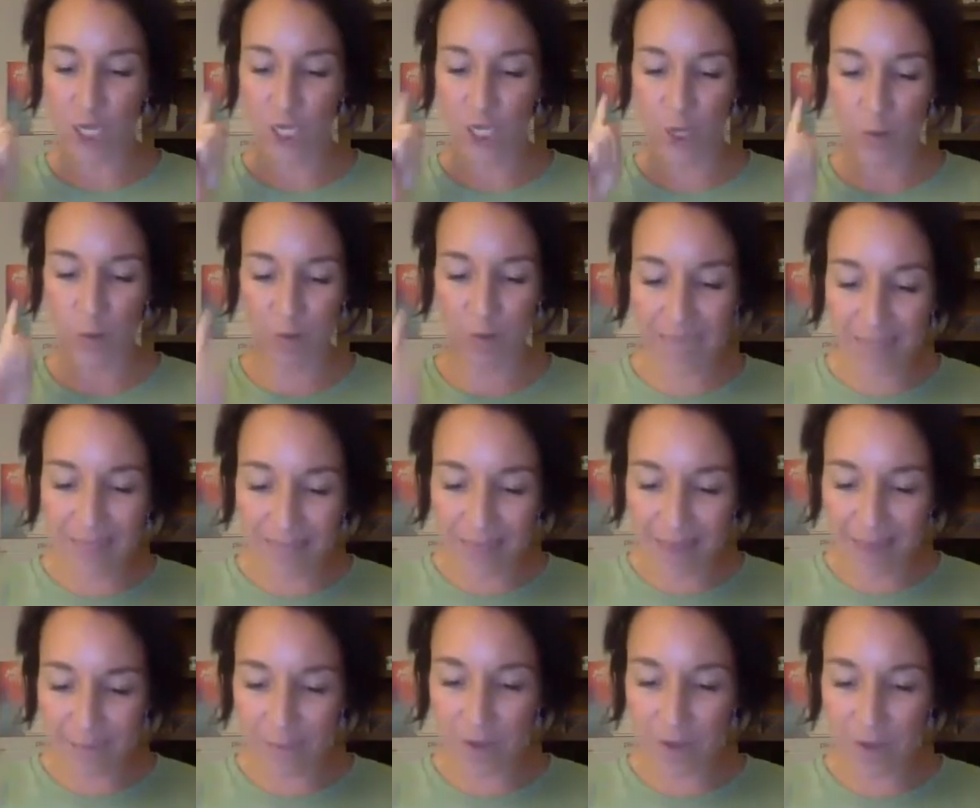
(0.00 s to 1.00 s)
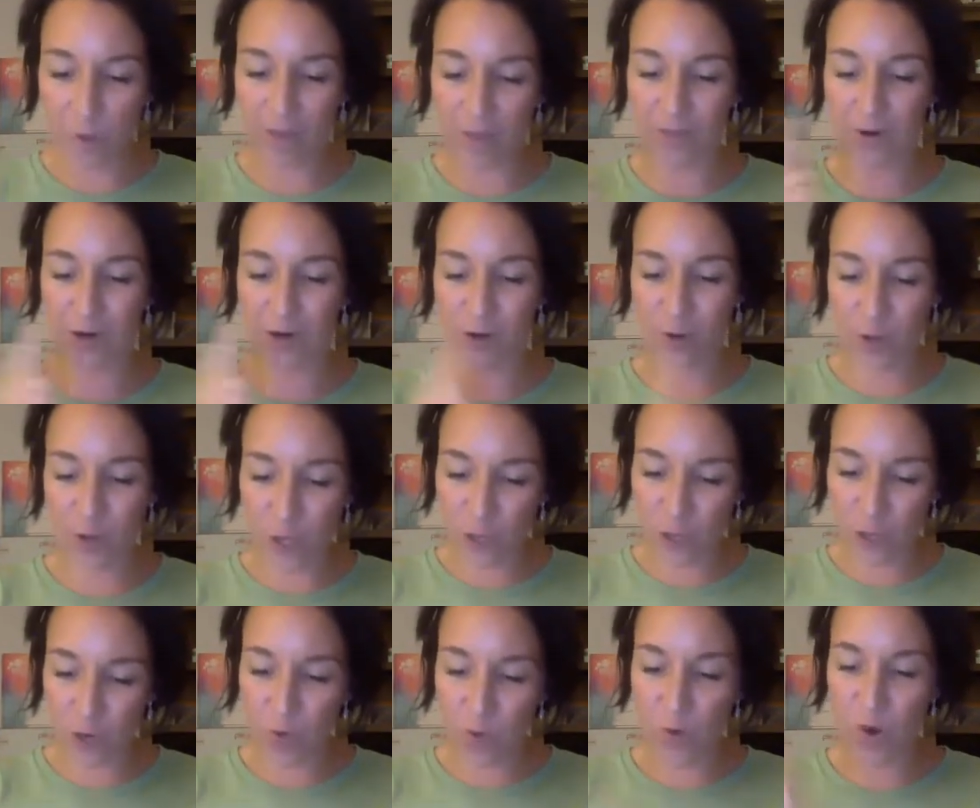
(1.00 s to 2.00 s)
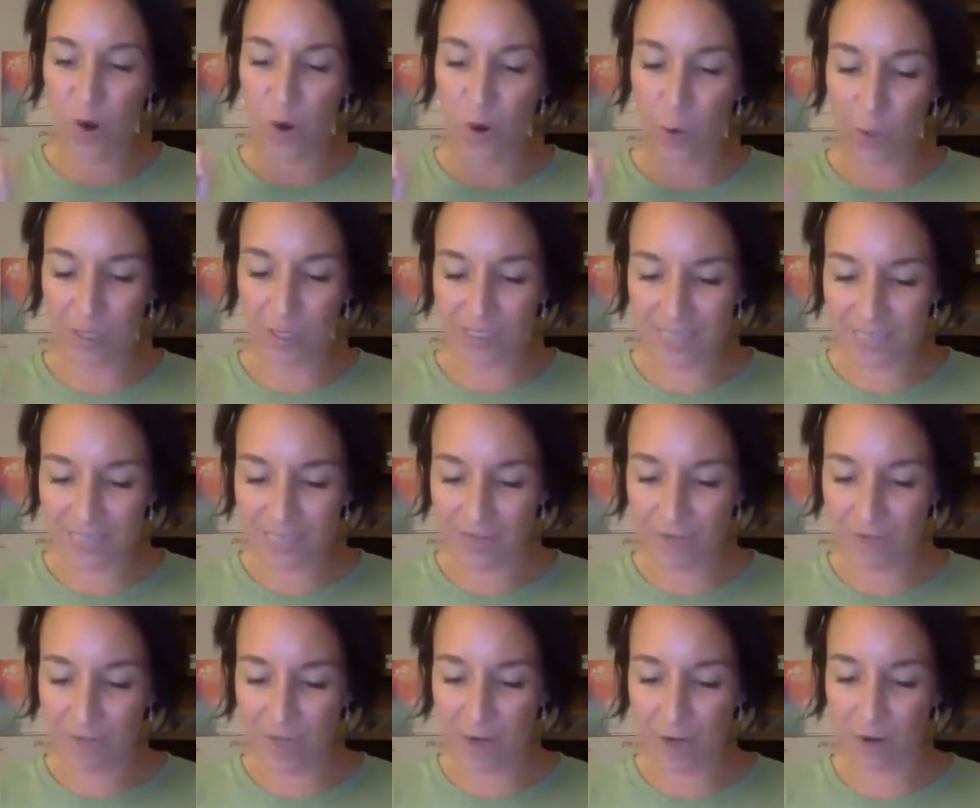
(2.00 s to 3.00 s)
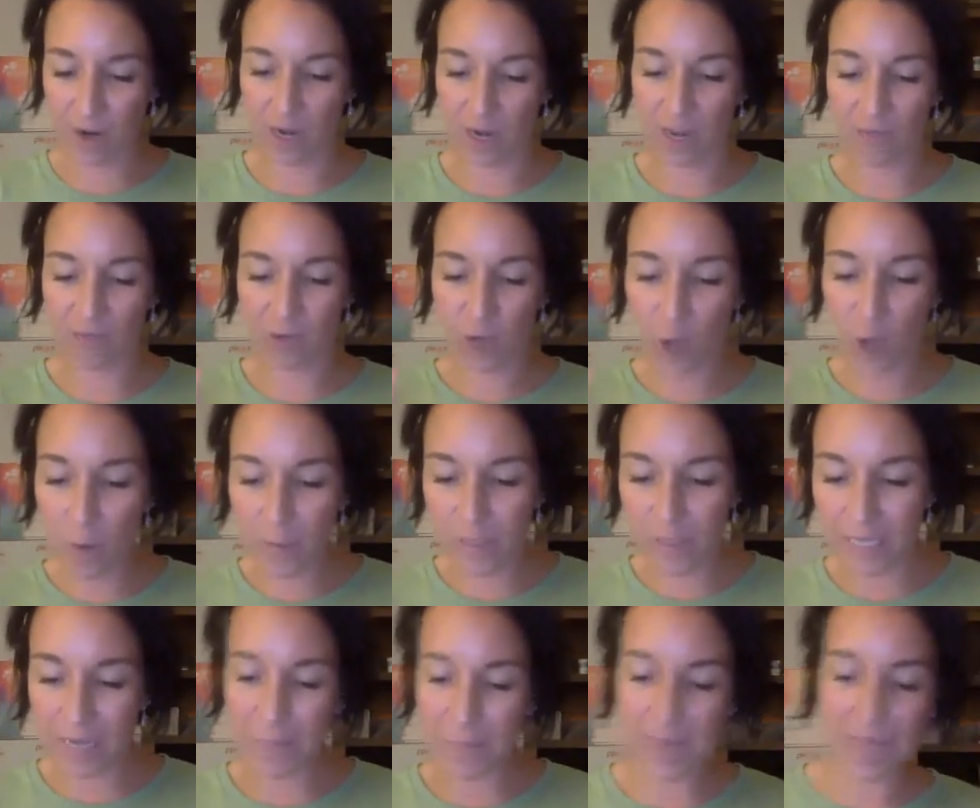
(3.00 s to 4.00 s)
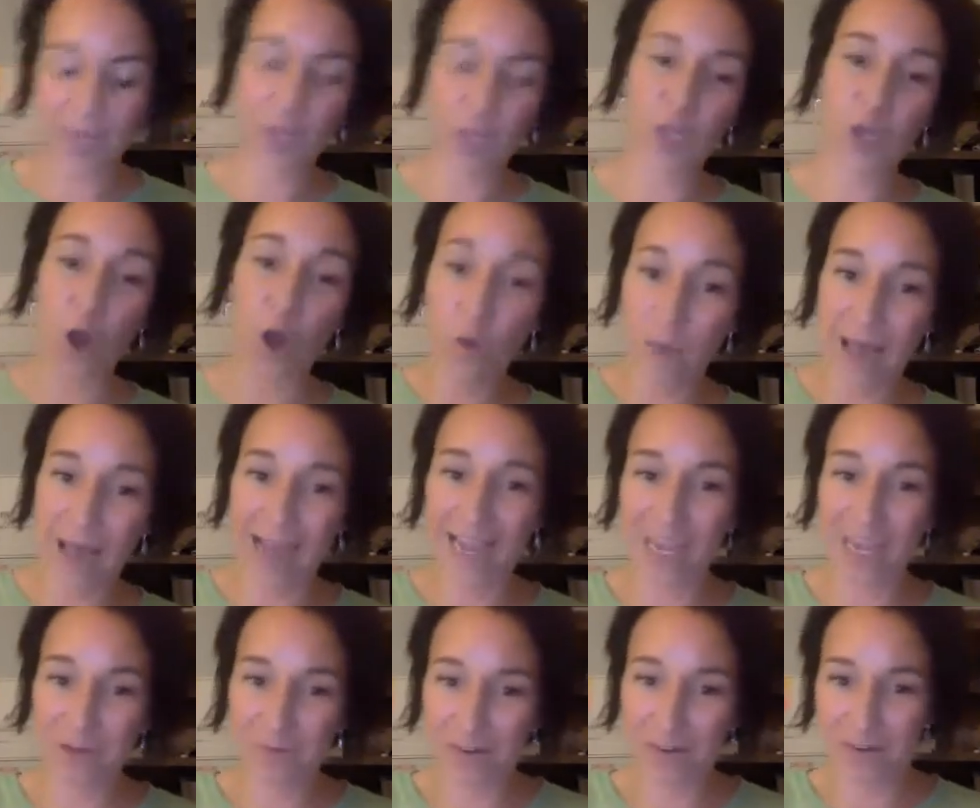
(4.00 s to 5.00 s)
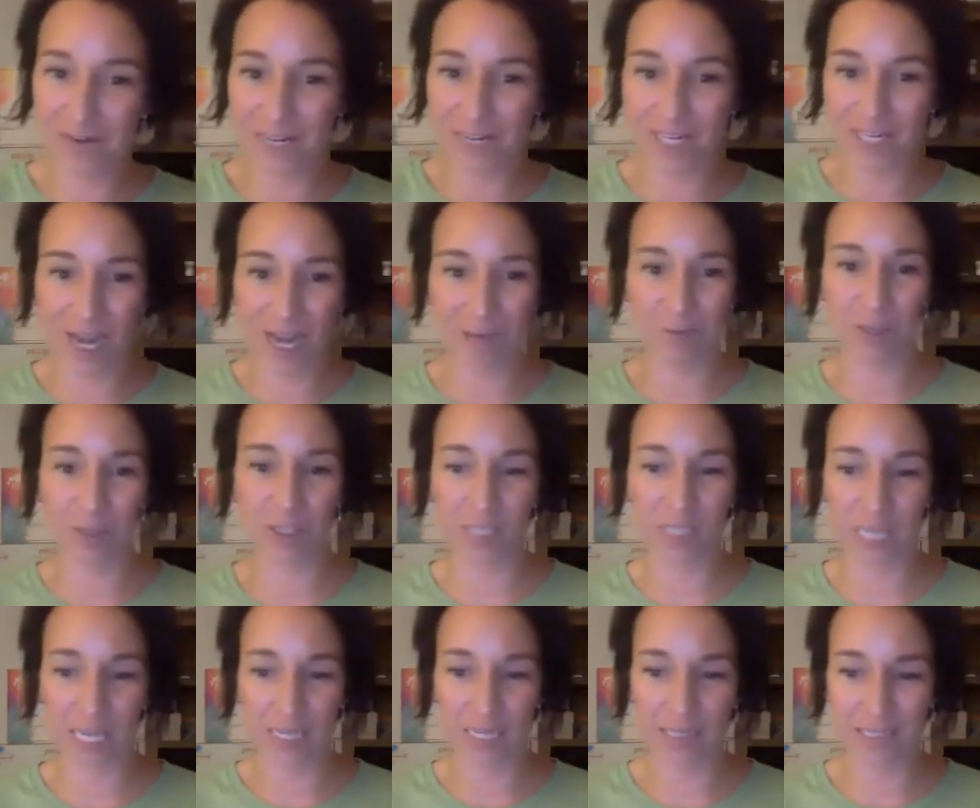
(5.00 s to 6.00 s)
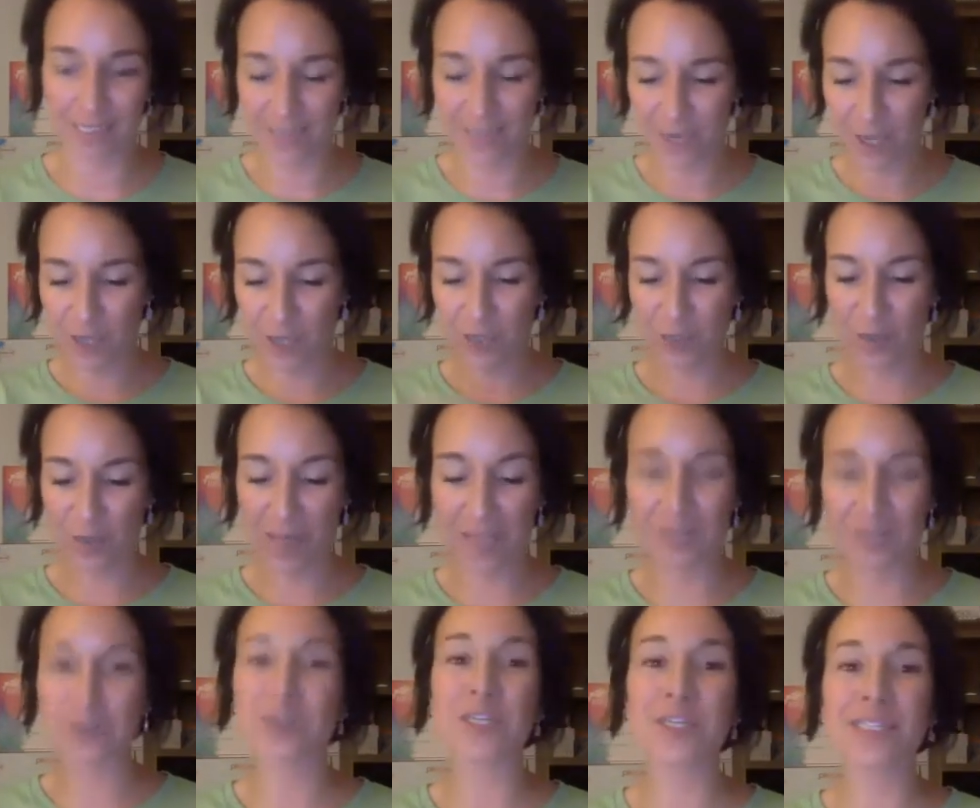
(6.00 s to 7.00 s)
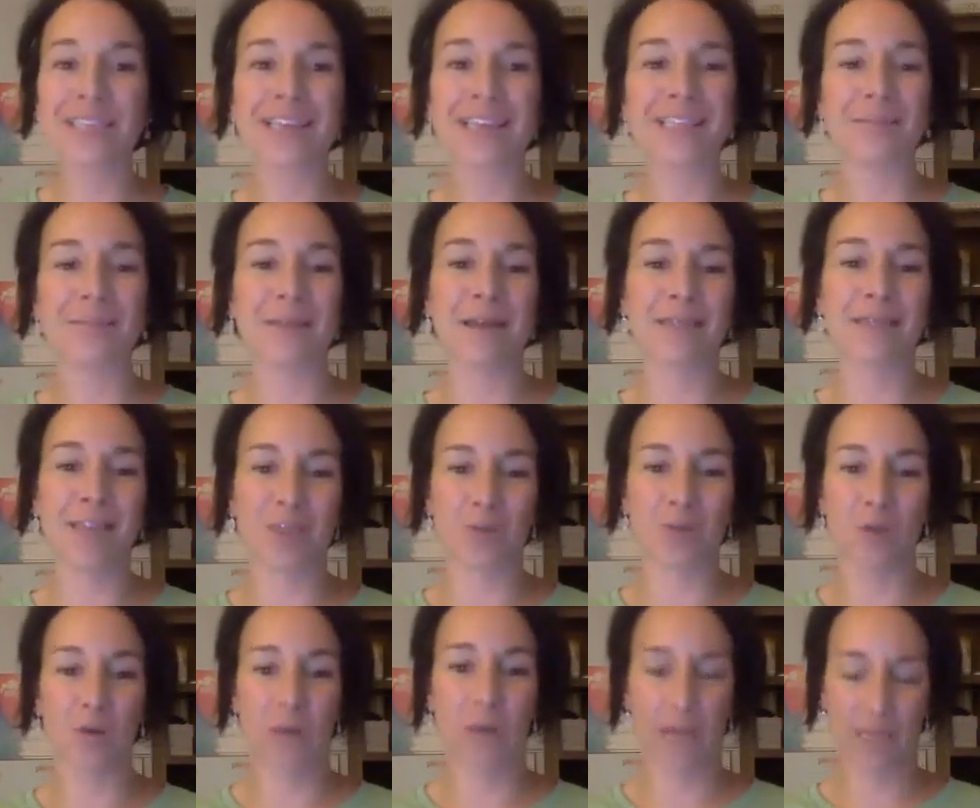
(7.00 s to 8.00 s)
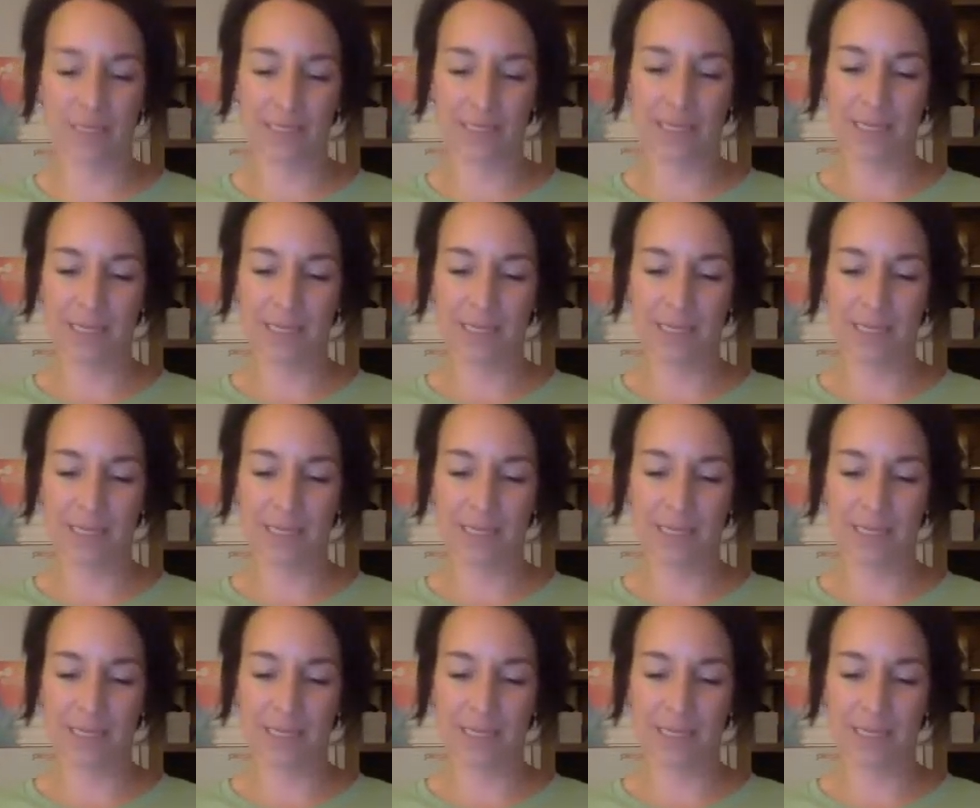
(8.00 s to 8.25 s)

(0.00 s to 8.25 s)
You need them whether you're new or a seasoned veteran. If you don't believe me, go back and reread chapter 6. So that's what she says about the 3 ways.